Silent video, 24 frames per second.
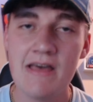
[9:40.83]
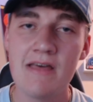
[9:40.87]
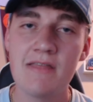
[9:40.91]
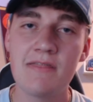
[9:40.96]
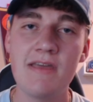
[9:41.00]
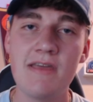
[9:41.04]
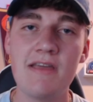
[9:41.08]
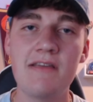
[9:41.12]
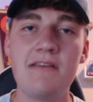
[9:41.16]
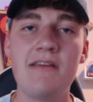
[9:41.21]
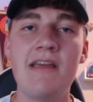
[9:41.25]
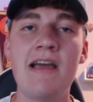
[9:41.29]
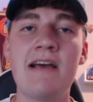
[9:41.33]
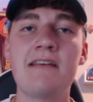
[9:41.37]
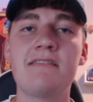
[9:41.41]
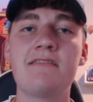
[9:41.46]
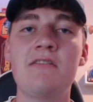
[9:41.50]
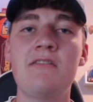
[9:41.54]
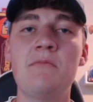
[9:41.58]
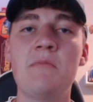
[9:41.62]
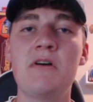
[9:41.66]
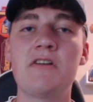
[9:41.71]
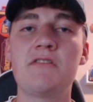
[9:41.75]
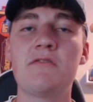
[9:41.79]
Thank you guys
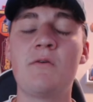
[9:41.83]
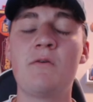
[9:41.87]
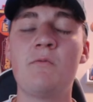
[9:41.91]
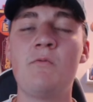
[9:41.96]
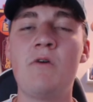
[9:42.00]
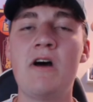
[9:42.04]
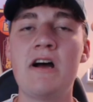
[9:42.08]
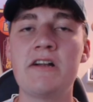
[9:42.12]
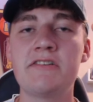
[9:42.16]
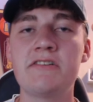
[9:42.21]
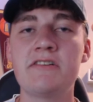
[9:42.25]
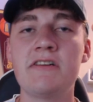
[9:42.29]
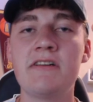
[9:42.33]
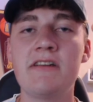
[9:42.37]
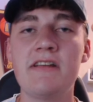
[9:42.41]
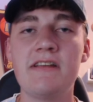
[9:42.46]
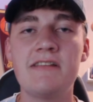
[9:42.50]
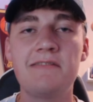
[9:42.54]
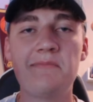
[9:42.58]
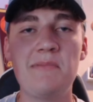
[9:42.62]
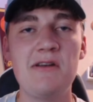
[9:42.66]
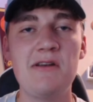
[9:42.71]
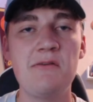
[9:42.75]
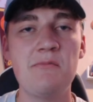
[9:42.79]
so much for watching.
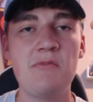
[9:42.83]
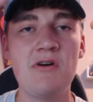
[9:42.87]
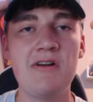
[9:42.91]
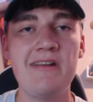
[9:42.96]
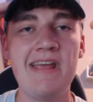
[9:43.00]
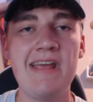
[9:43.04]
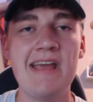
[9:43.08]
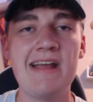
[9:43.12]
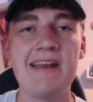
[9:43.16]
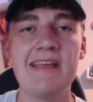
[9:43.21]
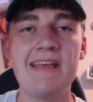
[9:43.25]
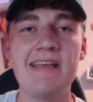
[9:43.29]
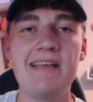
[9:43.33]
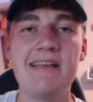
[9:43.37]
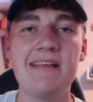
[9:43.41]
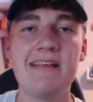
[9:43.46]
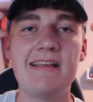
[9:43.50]
It's been your boy Danny.